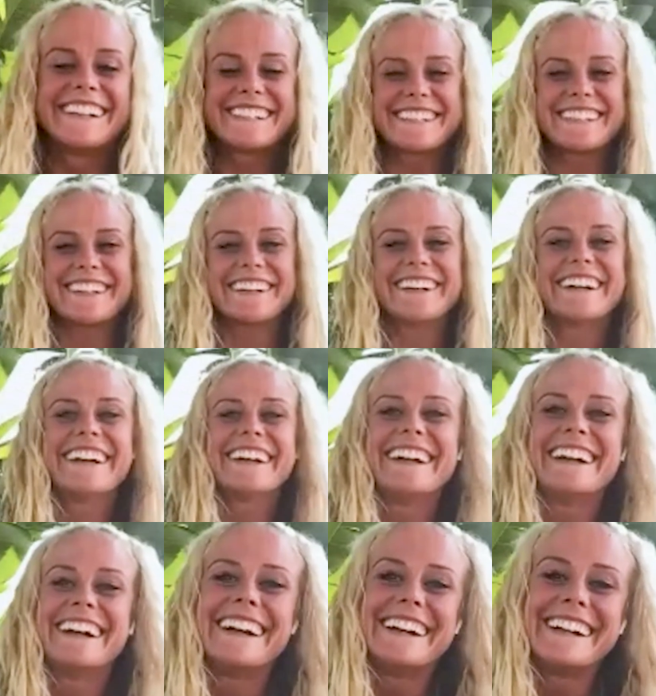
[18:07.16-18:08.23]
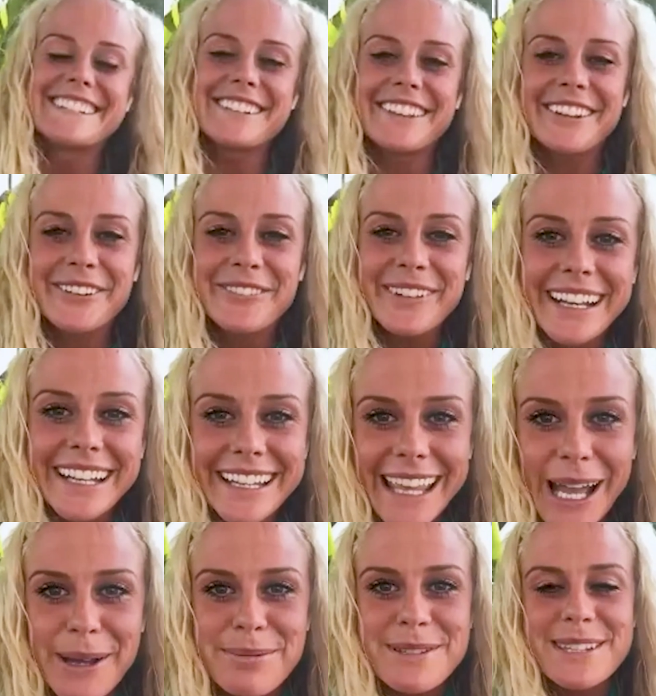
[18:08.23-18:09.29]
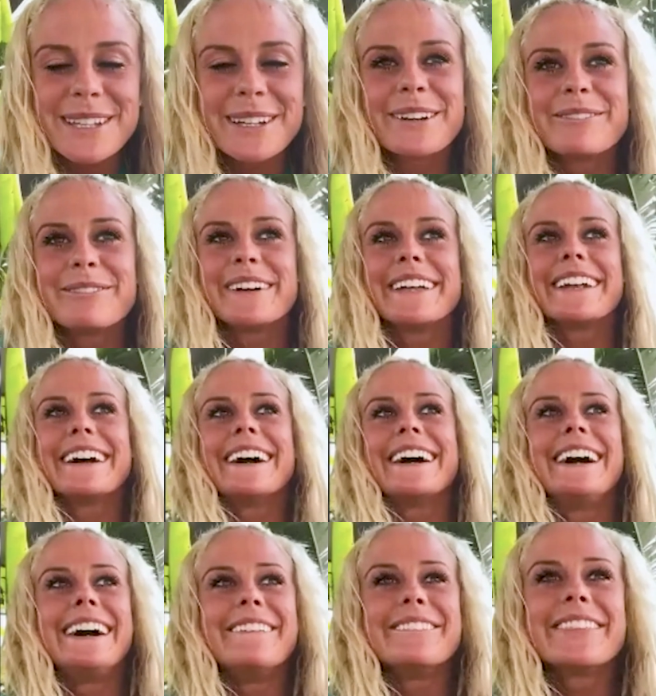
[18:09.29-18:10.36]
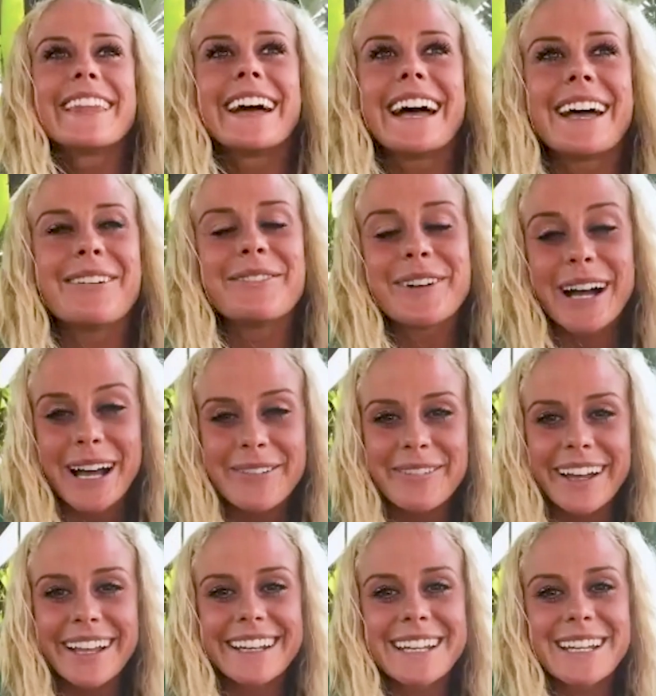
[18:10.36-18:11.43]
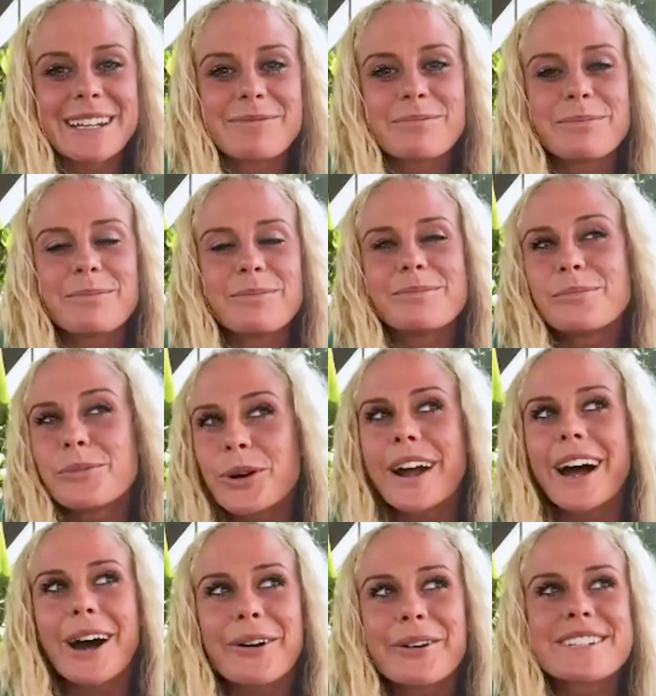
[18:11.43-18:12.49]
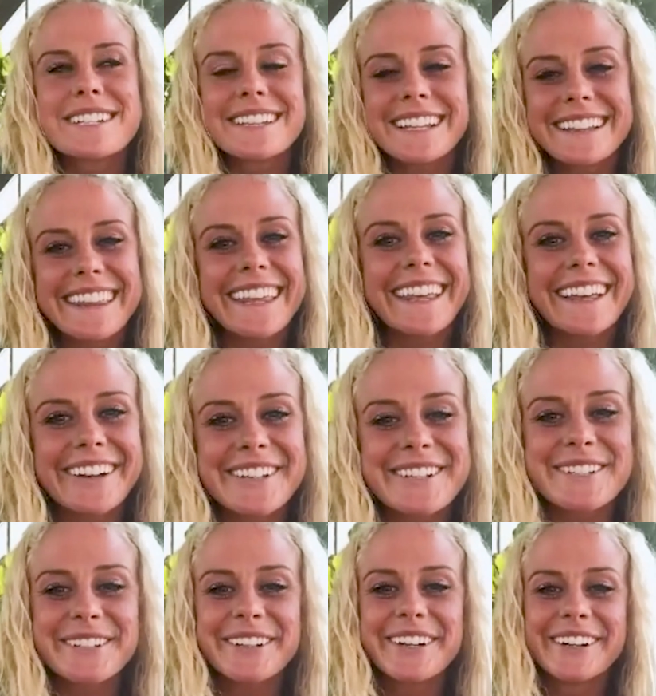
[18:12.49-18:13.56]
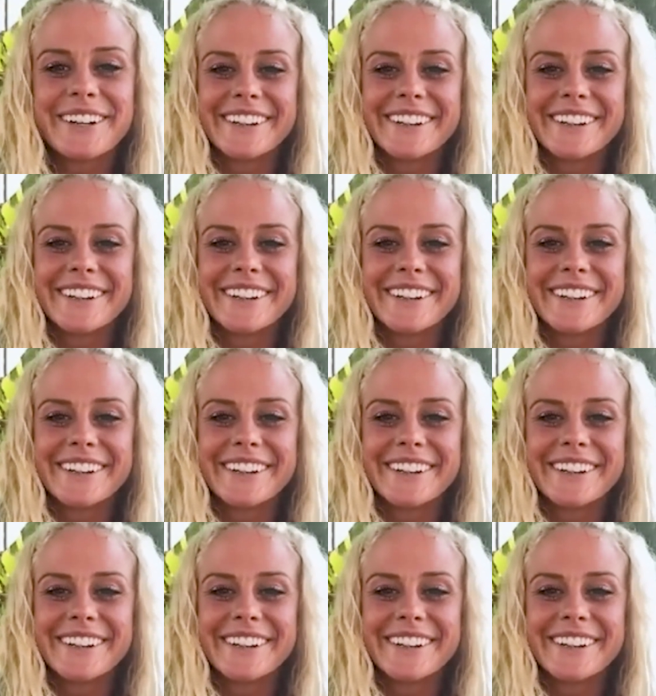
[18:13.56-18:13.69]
So there are many caps there, but I might need more hours in the day also.